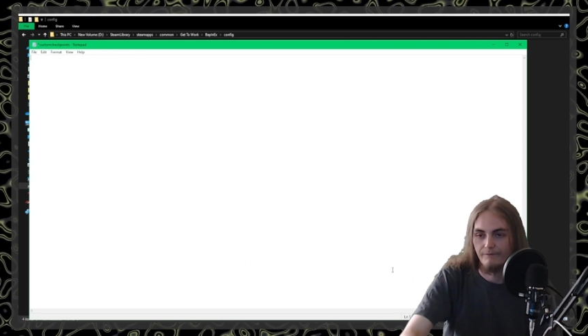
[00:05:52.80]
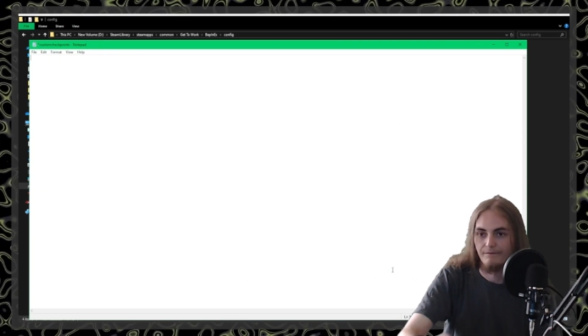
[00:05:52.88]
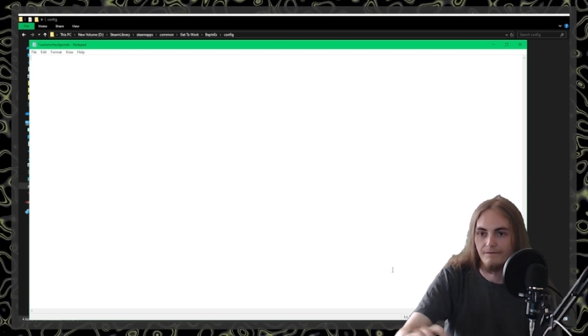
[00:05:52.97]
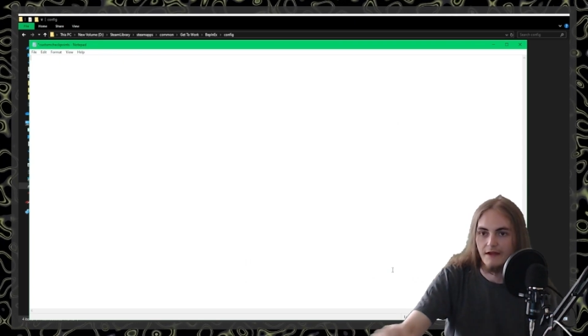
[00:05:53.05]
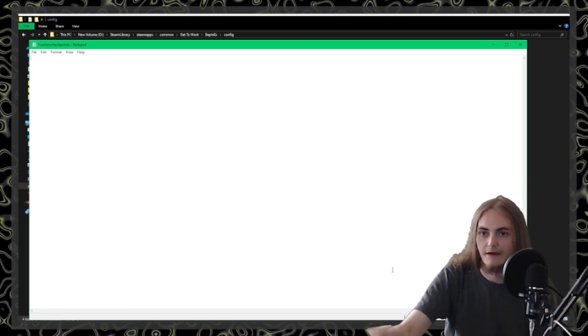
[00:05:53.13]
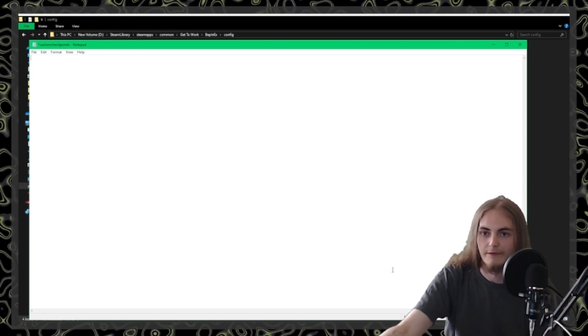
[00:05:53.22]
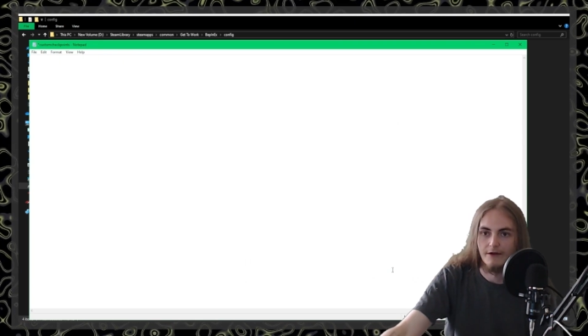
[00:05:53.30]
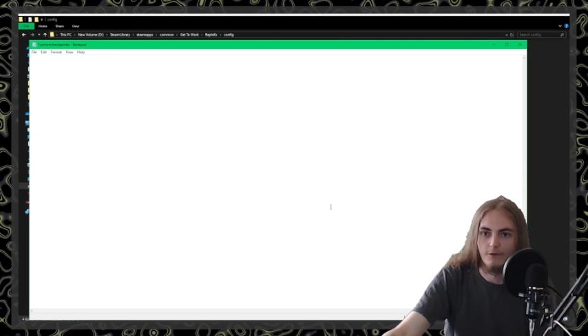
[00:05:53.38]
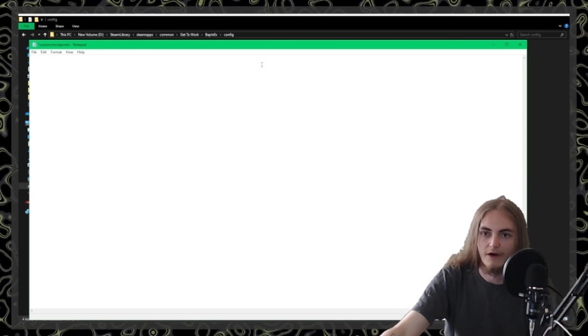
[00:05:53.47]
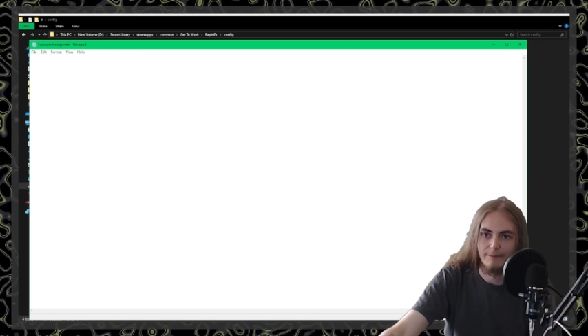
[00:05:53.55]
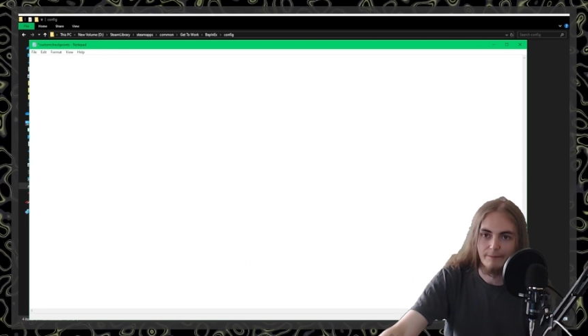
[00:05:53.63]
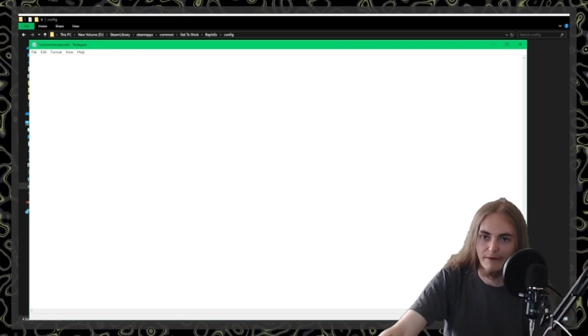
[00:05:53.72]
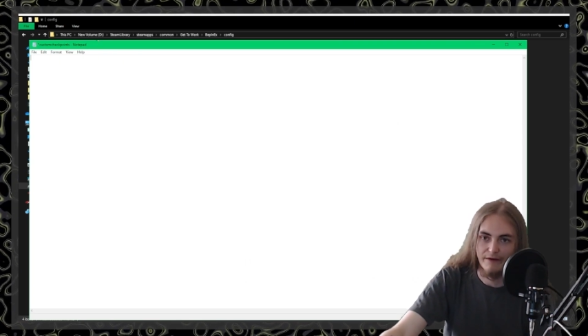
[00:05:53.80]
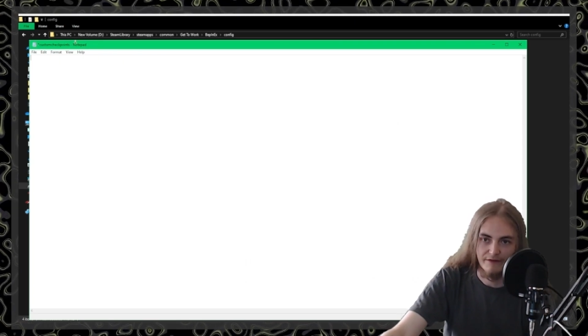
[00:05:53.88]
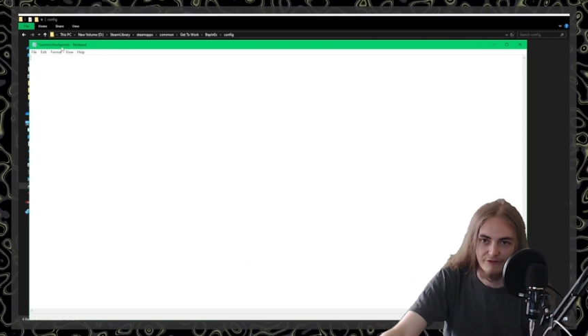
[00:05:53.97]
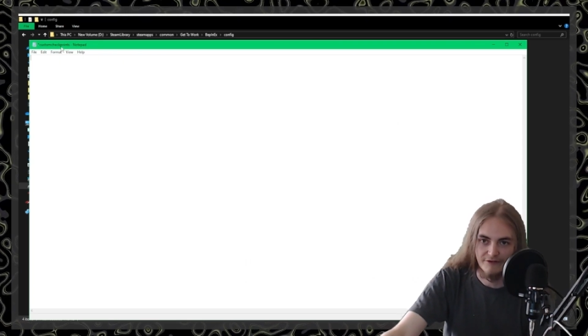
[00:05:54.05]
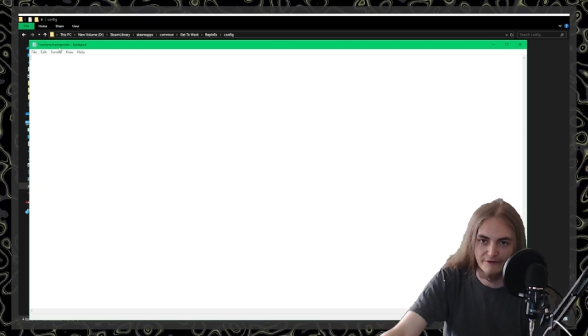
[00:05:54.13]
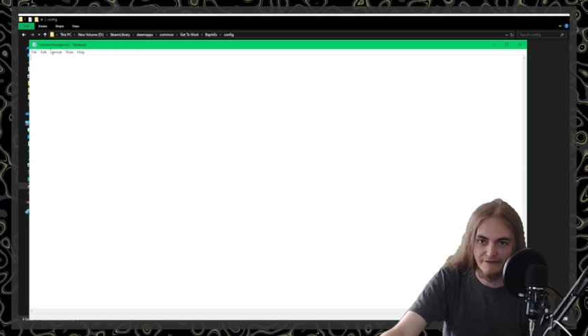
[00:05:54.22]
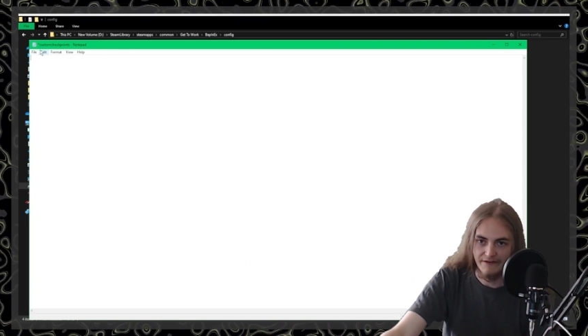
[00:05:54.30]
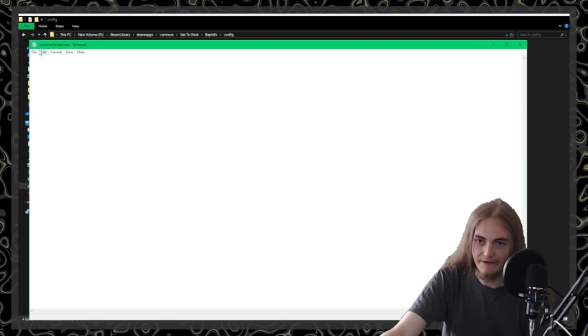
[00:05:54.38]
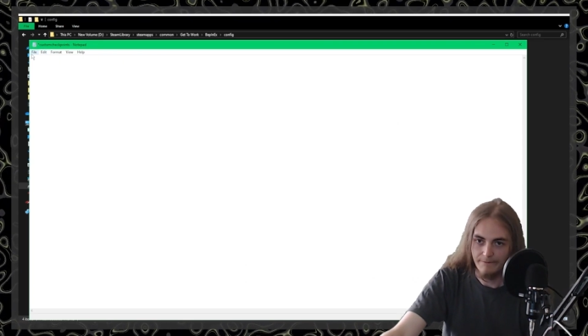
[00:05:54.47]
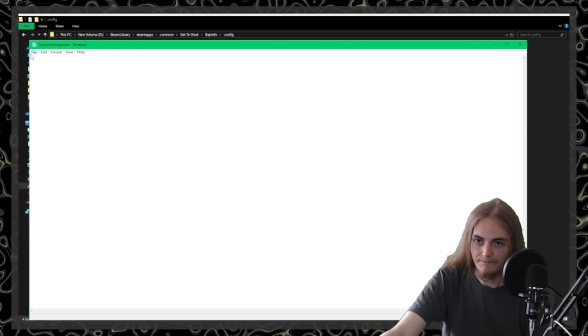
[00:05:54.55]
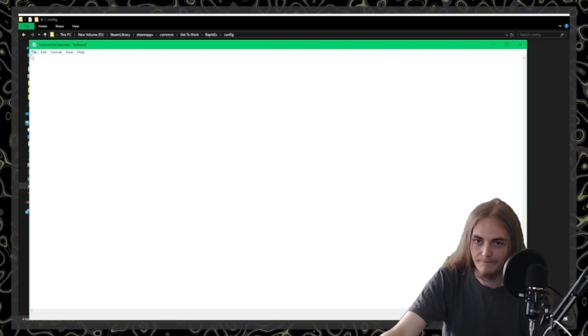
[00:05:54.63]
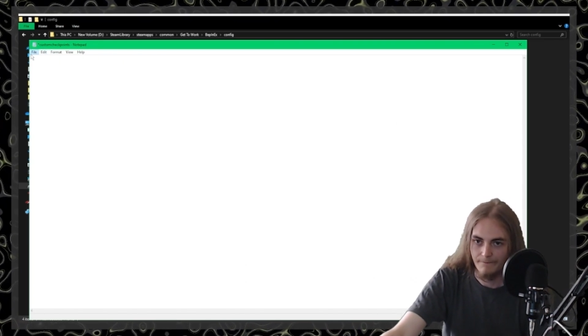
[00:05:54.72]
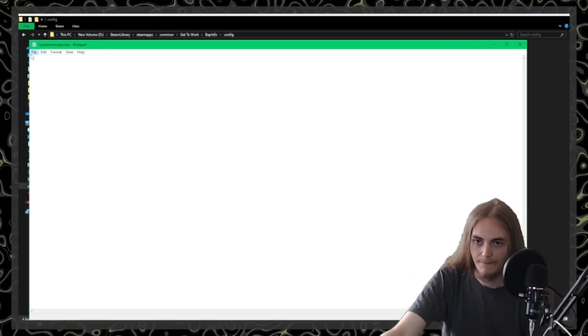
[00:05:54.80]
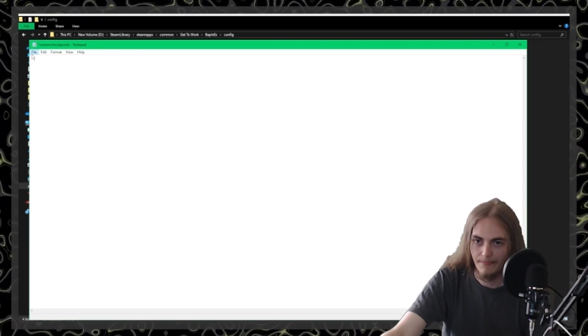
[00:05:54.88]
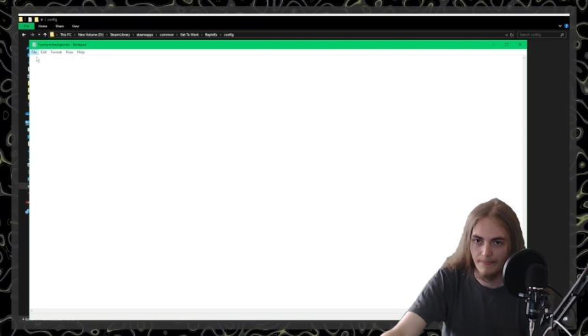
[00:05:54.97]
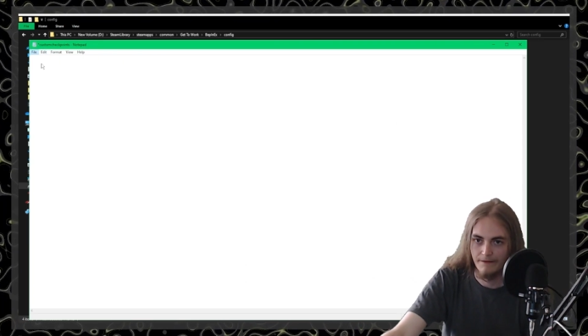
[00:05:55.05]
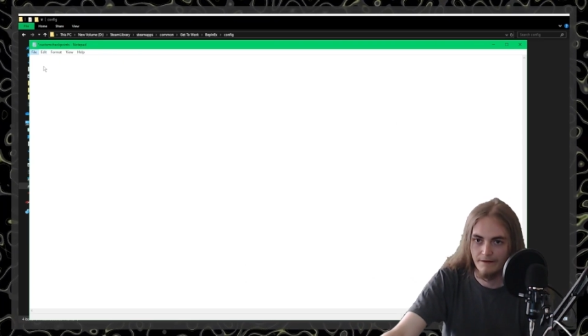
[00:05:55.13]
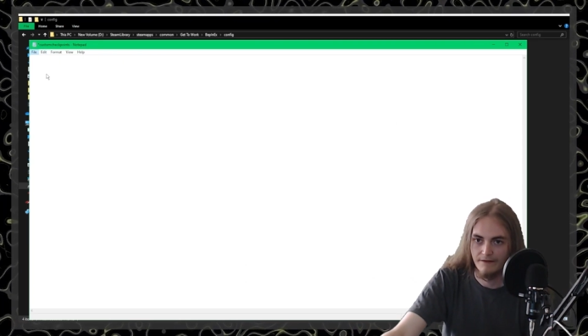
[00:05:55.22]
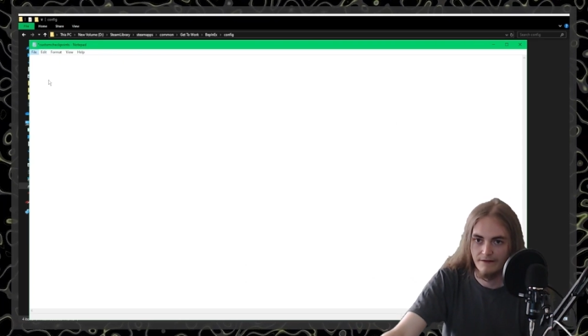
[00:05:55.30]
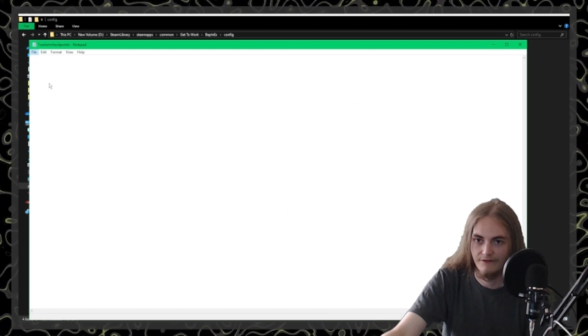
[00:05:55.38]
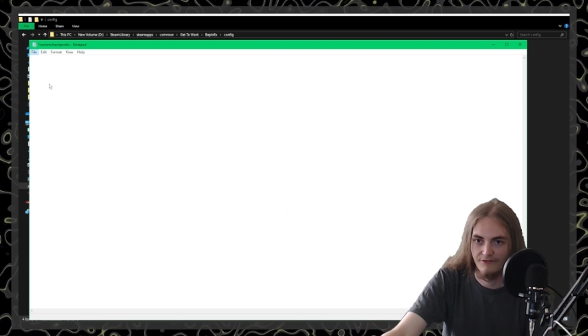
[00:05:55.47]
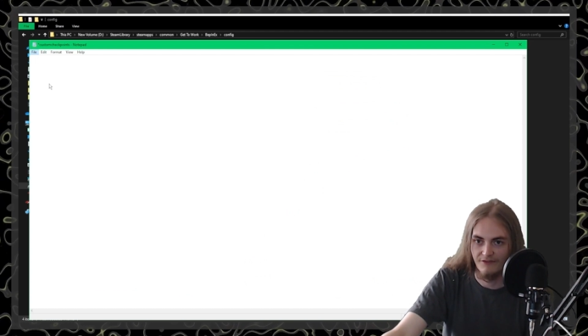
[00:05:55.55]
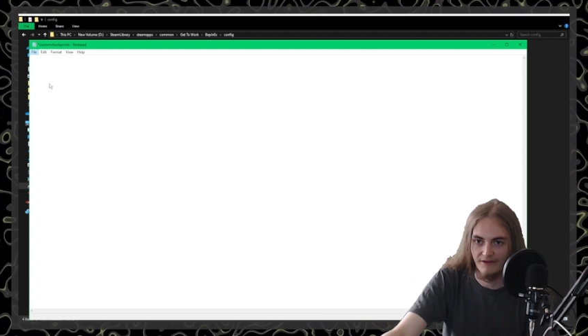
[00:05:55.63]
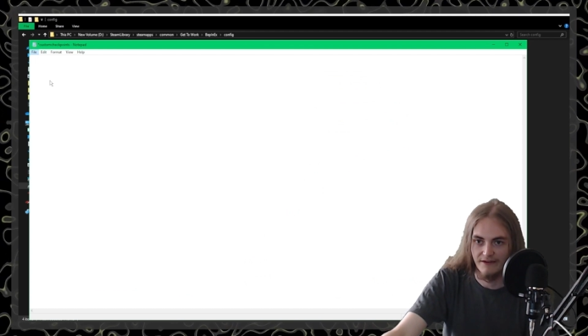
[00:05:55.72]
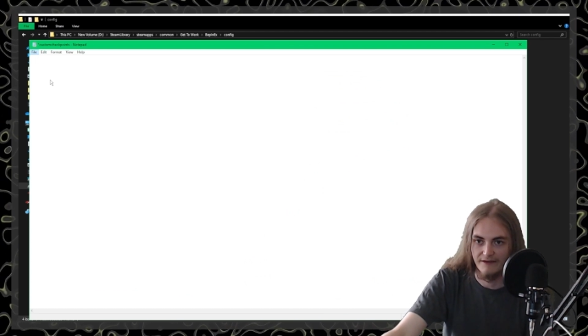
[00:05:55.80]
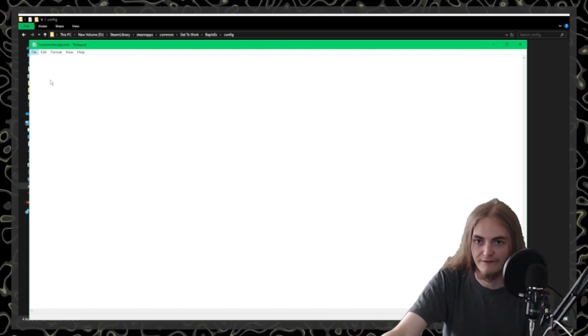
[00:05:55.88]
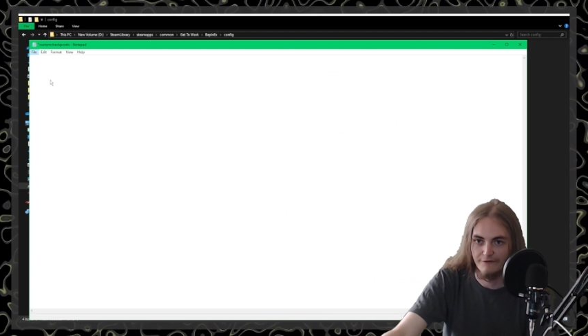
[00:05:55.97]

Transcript: I'm going to wipe my stuff again, save